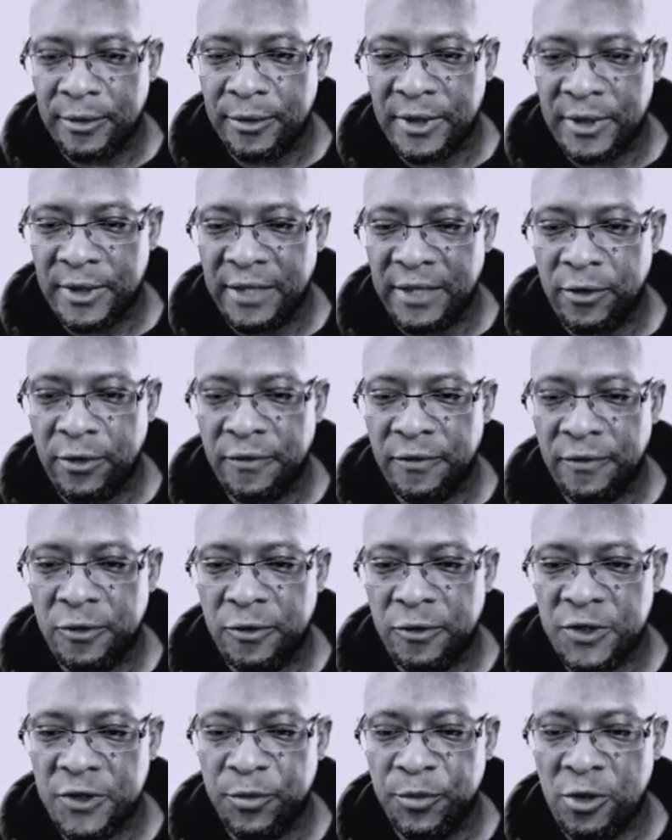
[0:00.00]
They've gone for
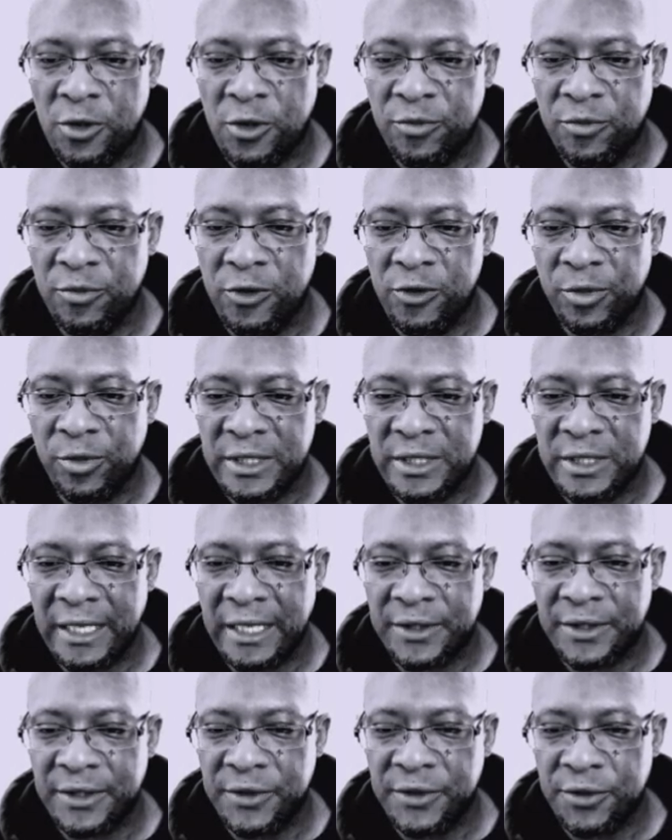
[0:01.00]
a small move
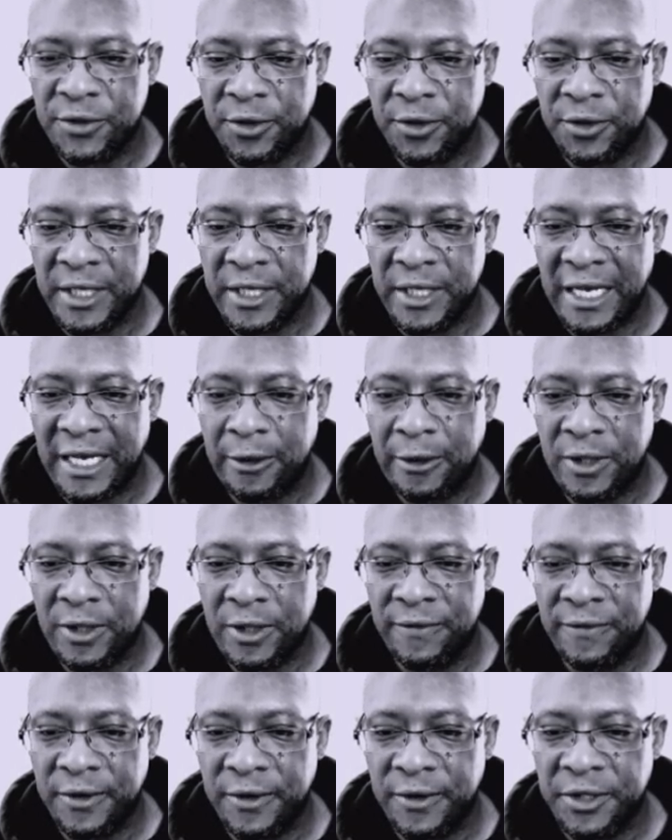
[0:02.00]
protecting, so they are
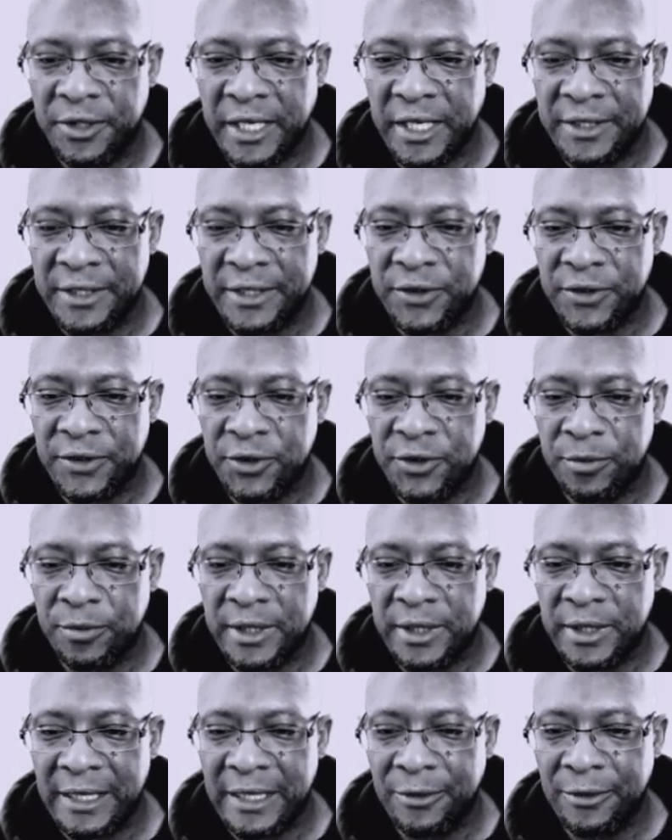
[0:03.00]
looking for the knight to
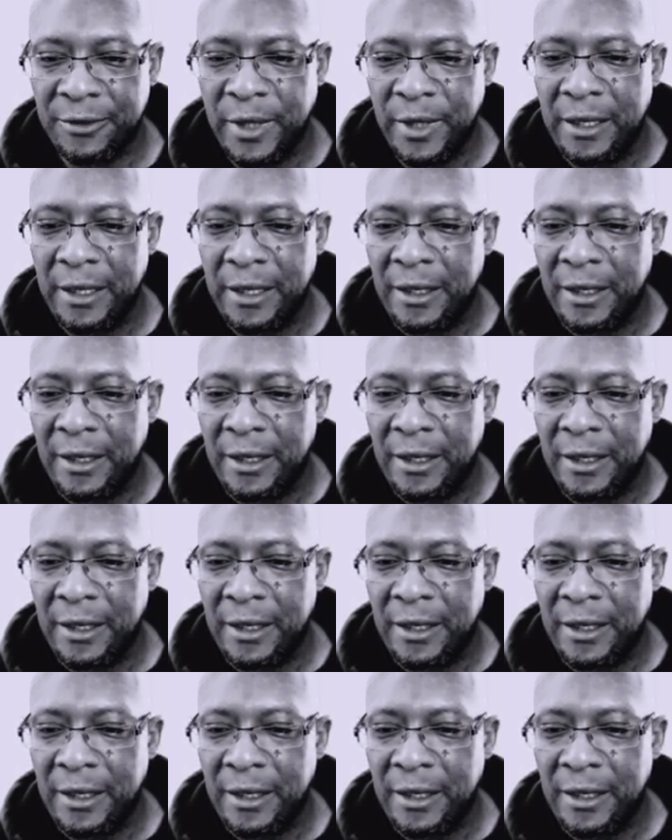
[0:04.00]
jump down.